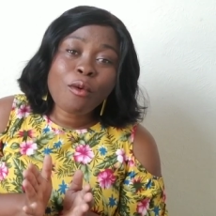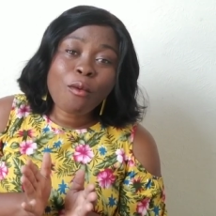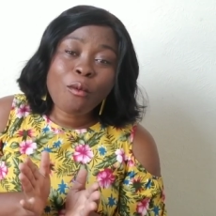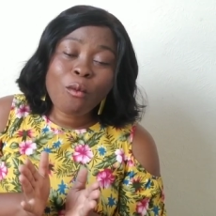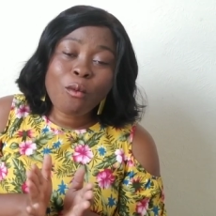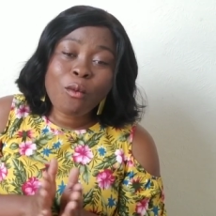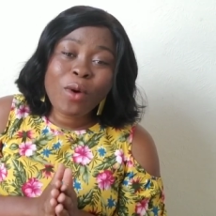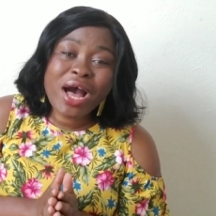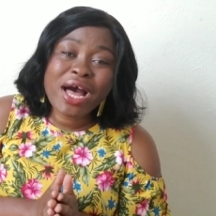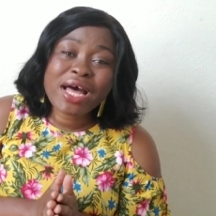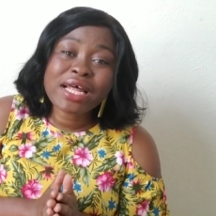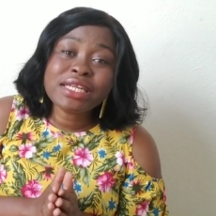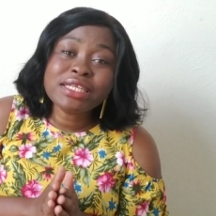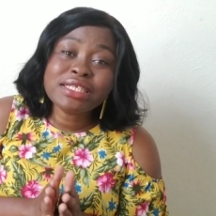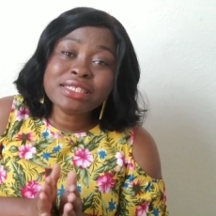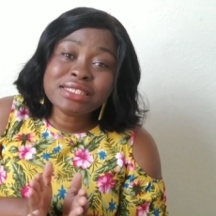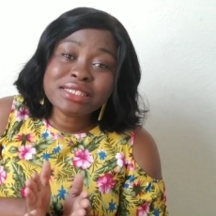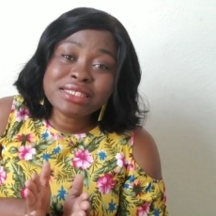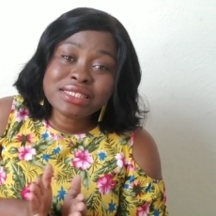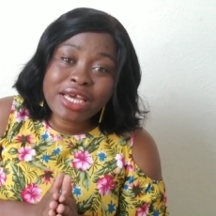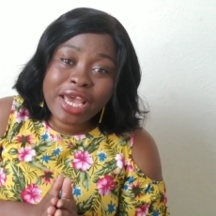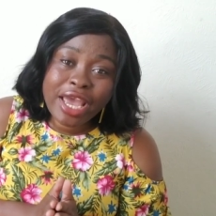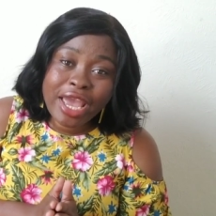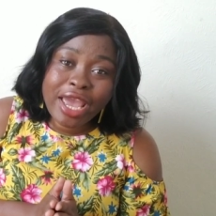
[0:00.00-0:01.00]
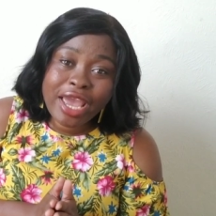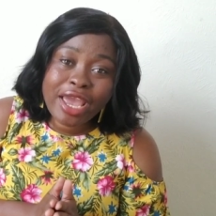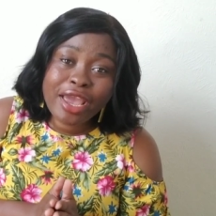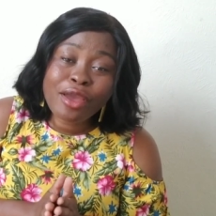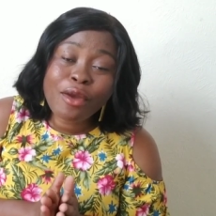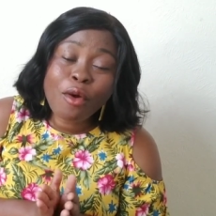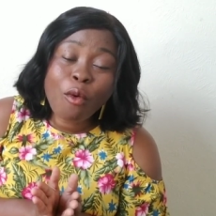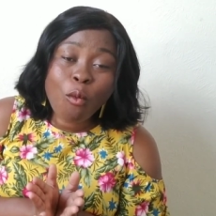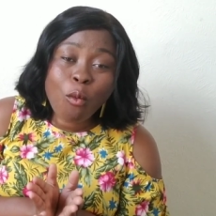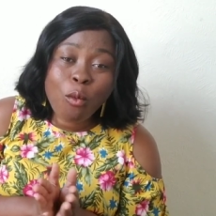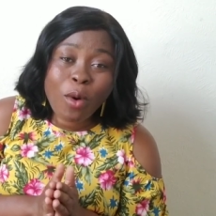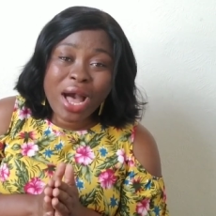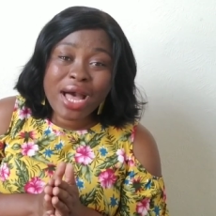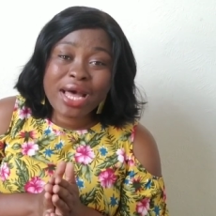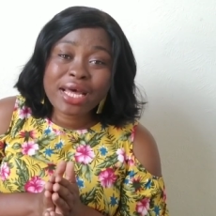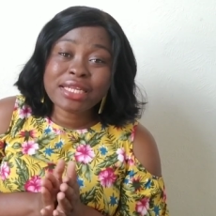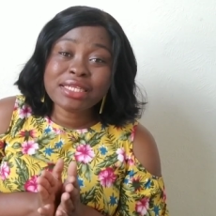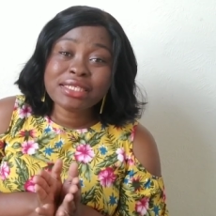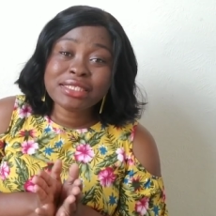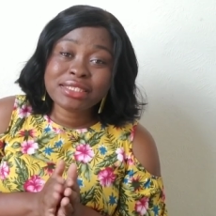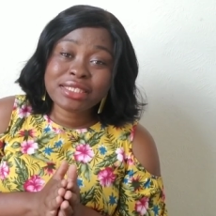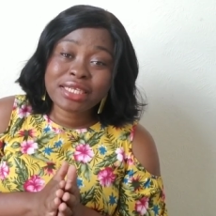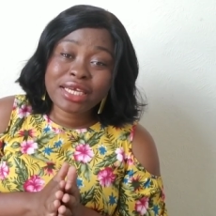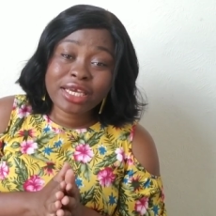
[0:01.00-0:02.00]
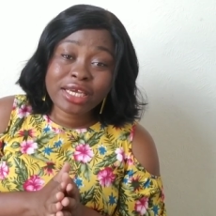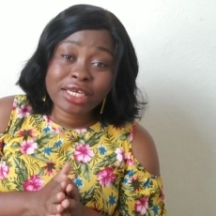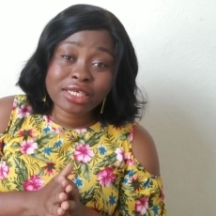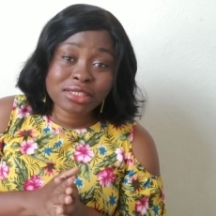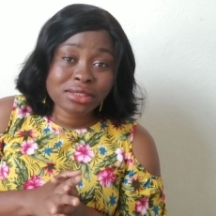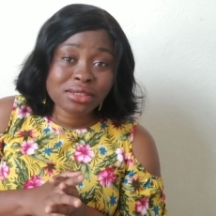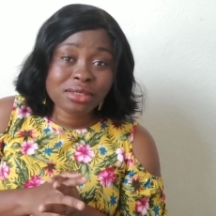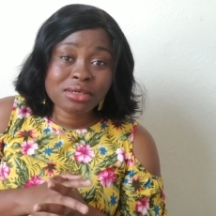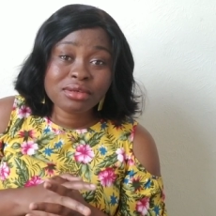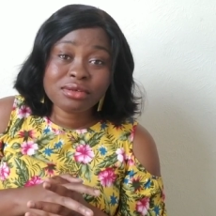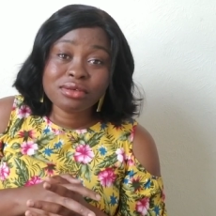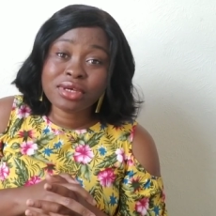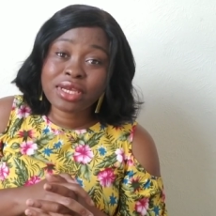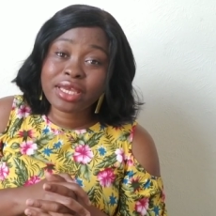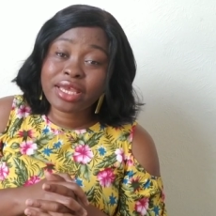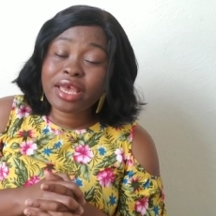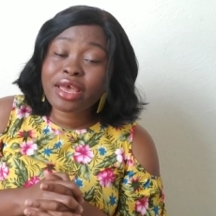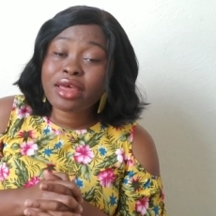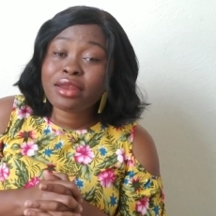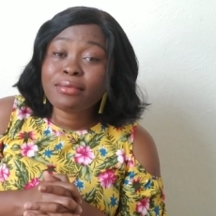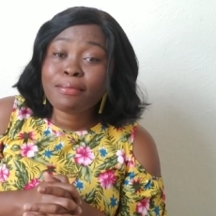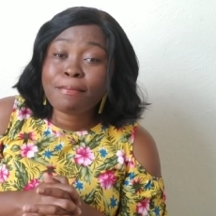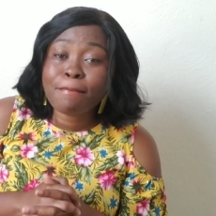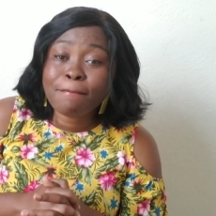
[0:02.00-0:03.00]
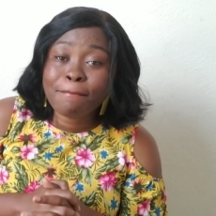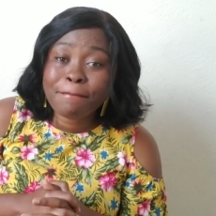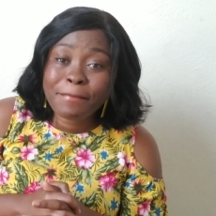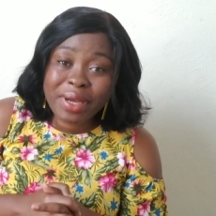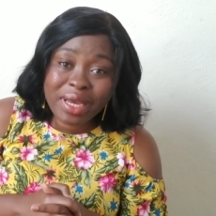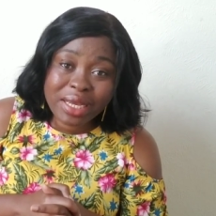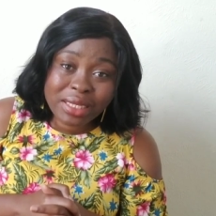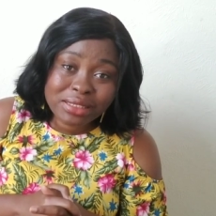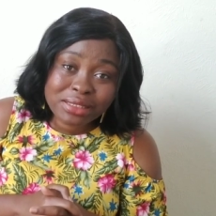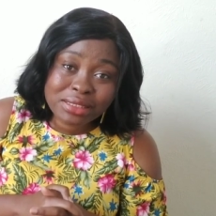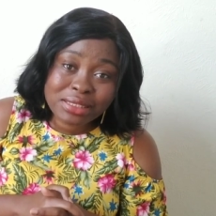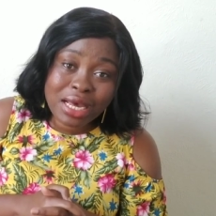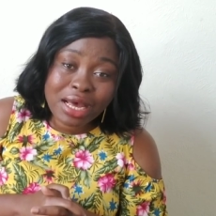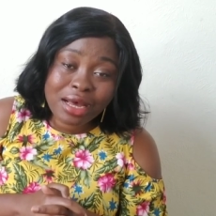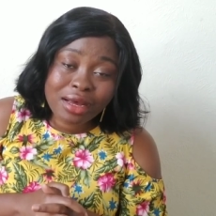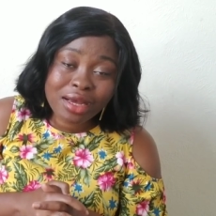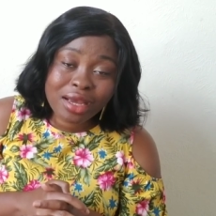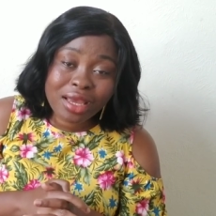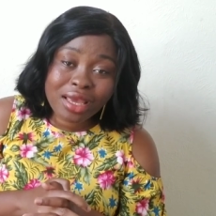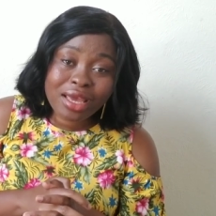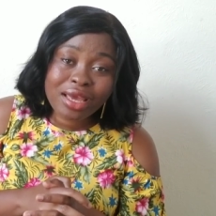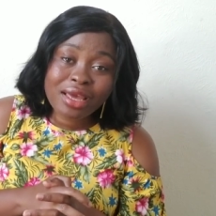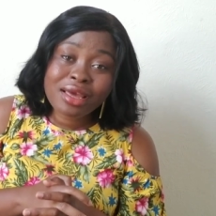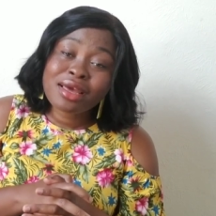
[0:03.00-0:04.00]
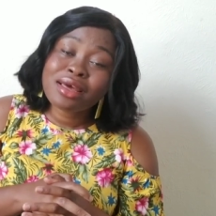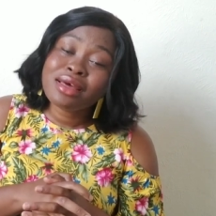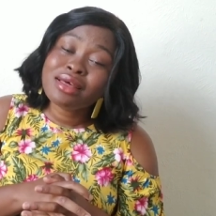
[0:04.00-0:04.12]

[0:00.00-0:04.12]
One day, one day, it's going to get better, okay?